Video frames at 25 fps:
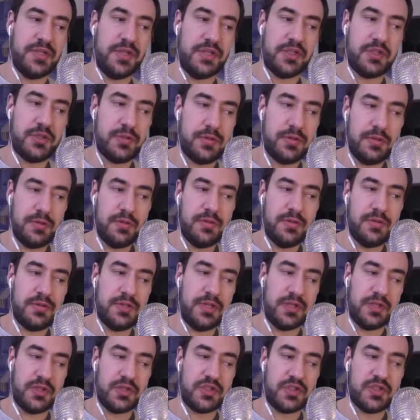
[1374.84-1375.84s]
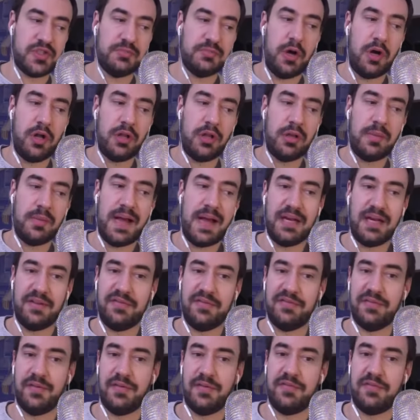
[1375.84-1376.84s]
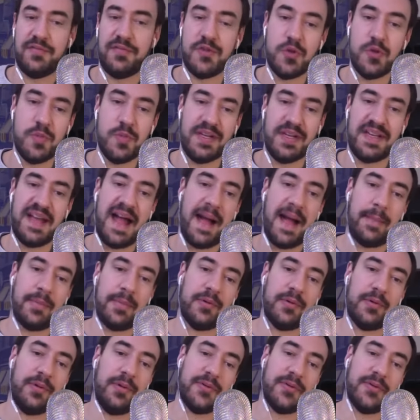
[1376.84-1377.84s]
such a small amount of human capital,